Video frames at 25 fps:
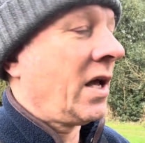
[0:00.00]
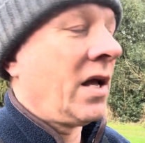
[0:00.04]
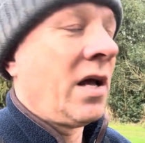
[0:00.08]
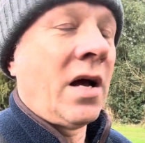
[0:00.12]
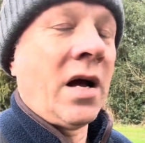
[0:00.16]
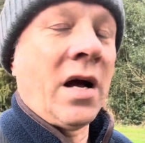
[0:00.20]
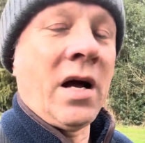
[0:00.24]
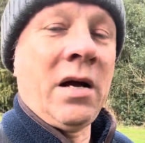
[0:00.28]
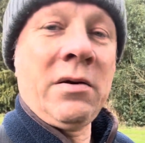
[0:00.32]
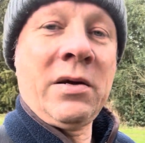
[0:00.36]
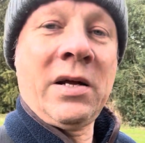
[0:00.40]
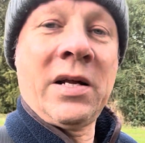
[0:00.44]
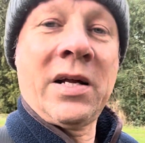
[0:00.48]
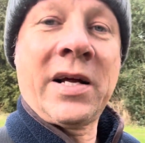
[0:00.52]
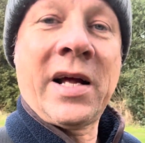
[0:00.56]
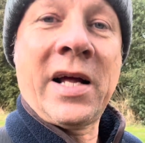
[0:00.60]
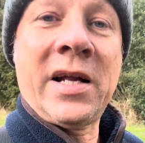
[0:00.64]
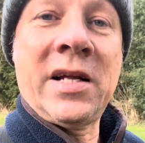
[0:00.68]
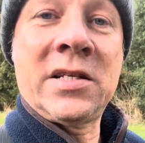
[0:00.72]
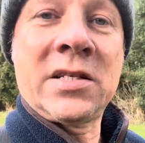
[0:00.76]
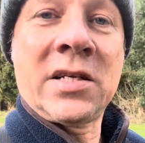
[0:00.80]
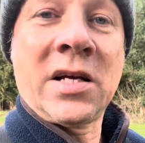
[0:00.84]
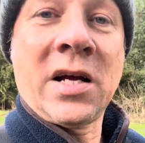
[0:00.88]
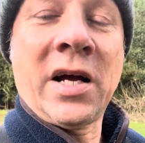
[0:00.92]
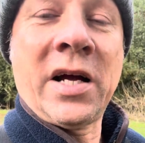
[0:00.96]
I'm going to get
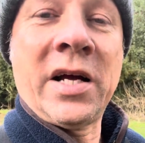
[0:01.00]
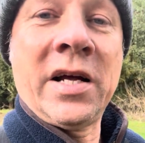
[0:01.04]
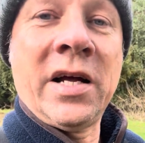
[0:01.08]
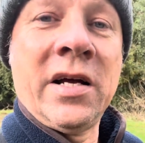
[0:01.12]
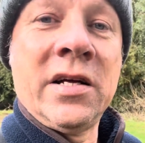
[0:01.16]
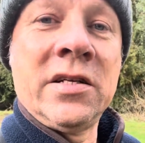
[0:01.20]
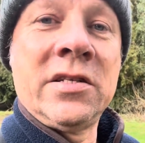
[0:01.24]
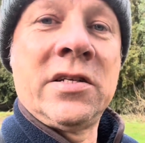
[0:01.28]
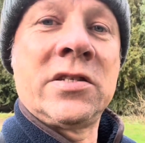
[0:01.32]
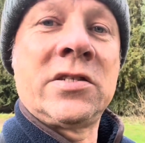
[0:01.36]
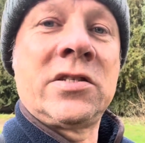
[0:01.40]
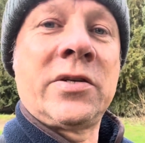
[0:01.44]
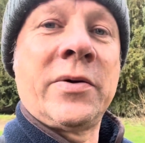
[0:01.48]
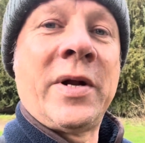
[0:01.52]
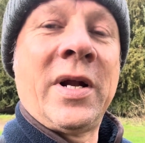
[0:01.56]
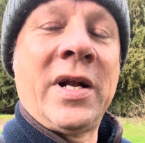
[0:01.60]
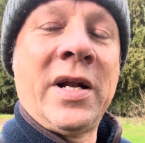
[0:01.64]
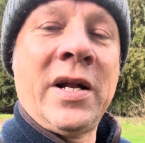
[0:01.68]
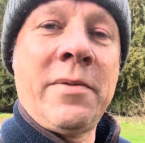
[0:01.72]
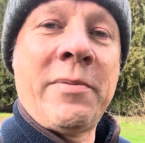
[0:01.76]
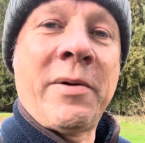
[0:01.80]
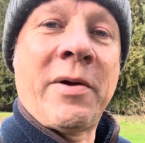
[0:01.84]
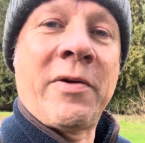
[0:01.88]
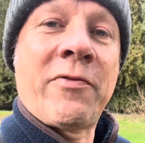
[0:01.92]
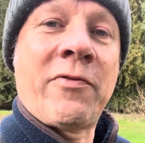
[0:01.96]
this guy just doing a little
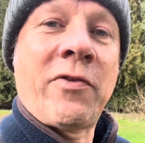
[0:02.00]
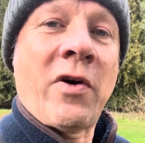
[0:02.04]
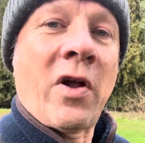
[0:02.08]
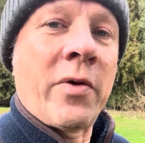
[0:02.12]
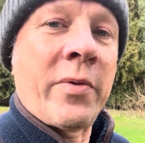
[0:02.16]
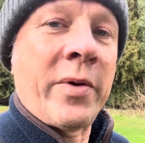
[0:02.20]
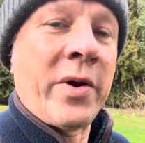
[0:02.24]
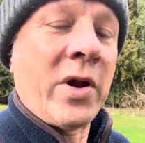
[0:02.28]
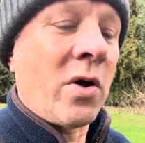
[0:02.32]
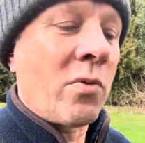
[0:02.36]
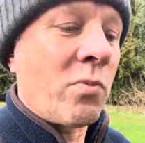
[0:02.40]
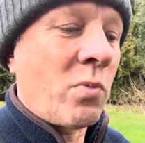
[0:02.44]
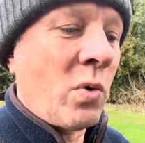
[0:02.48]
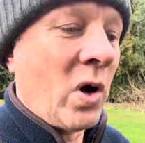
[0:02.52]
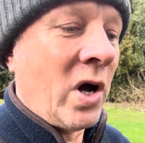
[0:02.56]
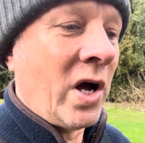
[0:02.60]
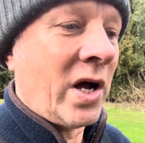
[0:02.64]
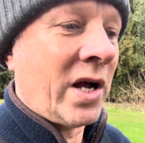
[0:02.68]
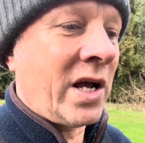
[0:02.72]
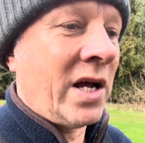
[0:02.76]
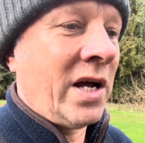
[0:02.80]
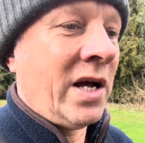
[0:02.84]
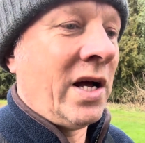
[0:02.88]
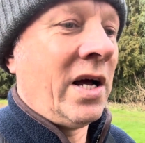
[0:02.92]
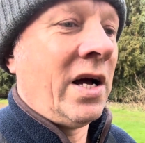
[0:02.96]
bit of following on
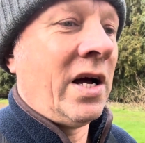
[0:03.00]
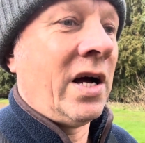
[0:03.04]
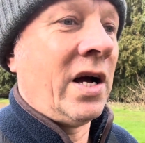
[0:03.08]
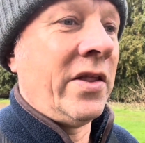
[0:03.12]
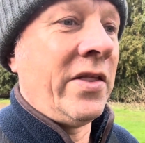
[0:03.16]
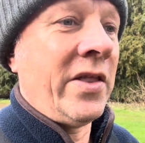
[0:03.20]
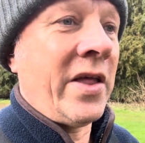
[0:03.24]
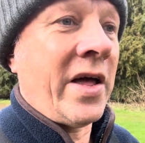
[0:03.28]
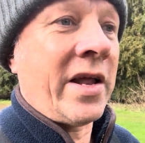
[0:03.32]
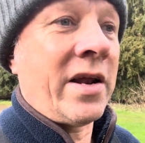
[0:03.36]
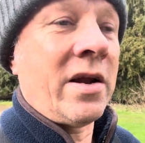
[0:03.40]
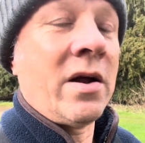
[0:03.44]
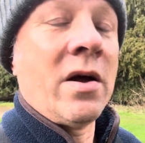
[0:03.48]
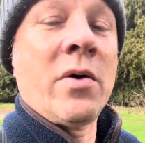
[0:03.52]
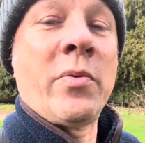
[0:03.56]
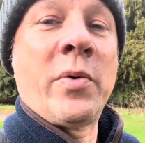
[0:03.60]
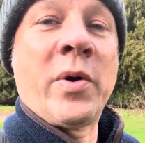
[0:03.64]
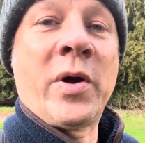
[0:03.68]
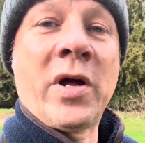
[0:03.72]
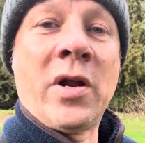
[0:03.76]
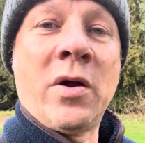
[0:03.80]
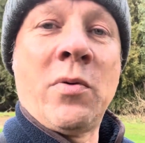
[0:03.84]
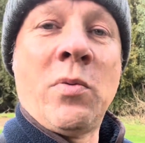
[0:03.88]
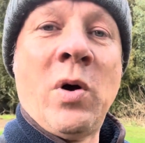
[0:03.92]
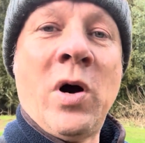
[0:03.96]
work, and then we're
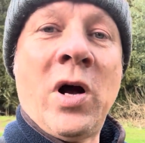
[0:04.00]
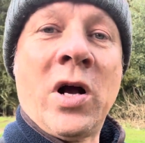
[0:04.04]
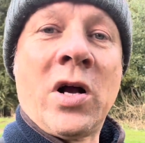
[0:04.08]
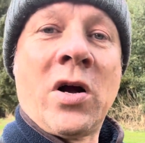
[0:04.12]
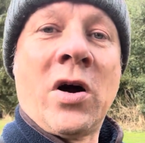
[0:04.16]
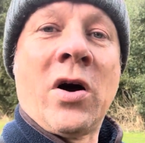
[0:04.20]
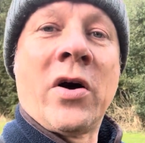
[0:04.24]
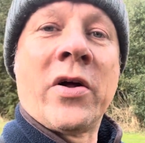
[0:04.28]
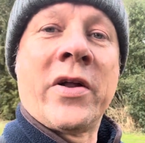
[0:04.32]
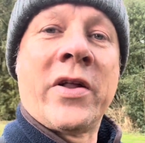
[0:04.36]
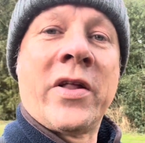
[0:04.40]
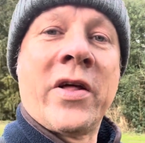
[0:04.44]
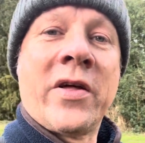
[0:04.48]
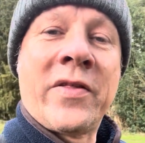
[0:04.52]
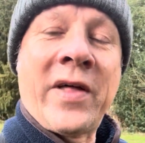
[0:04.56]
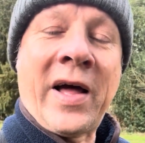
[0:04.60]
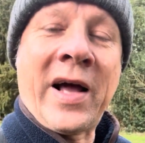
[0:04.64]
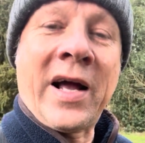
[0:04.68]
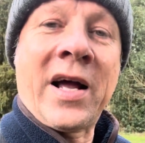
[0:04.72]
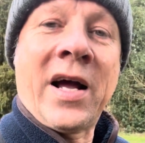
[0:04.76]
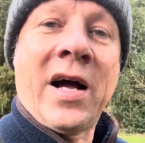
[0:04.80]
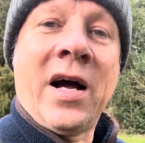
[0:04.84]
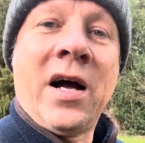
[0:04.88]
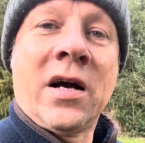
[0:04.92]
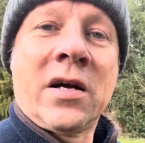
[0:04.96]
going to work on that
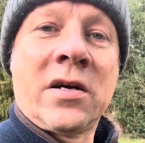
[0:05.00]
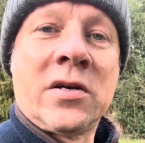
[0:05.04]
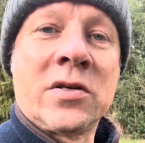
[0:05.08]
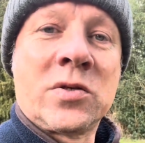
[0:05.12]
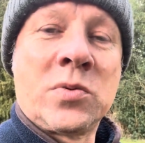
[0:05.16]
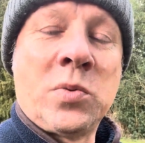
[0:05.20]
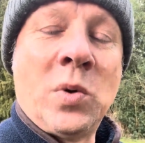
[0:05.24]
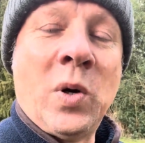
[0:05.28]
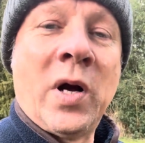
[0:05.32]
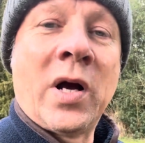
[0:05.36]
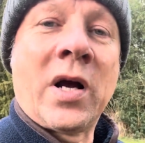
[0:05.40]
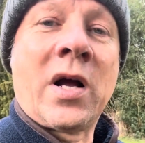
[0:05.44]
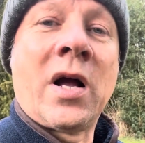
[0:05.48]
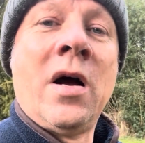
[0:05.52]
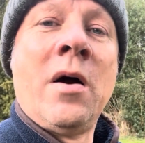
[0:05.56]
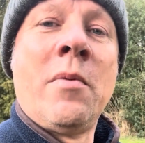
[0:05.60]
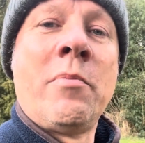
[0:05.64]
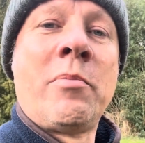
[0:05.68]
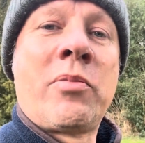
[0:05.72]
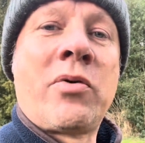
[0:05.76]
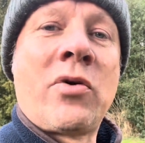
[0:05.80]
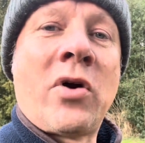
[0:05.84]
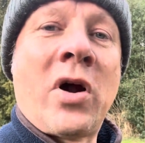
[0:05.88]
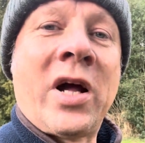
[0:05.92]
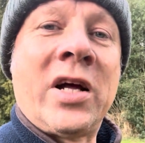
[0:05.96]
carcass work
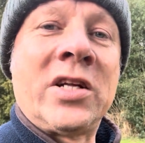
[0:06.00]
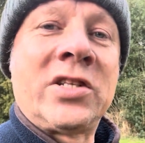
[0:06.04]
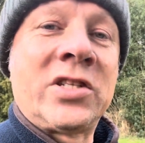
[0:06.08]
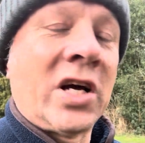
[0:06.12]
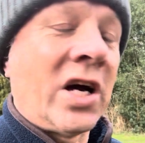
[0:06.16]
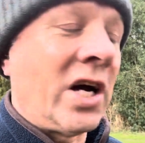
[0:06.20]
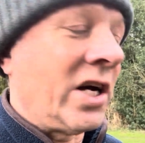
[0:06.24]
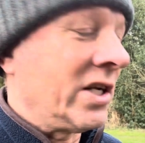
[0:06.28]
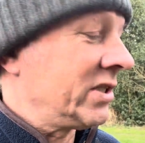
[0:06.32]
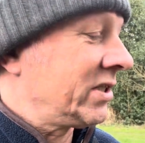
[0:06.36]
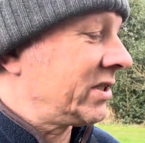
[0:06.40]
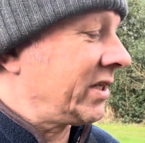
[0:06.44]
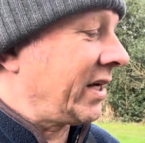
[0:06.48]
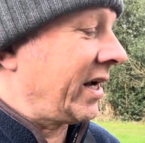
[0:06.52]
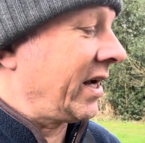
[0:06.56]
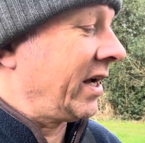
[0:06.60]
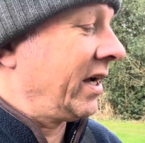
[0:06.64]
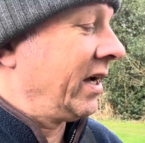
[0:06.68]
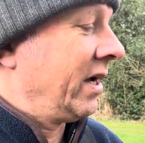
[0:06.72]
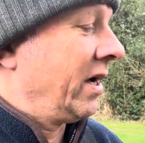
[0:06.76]
prior to hunting.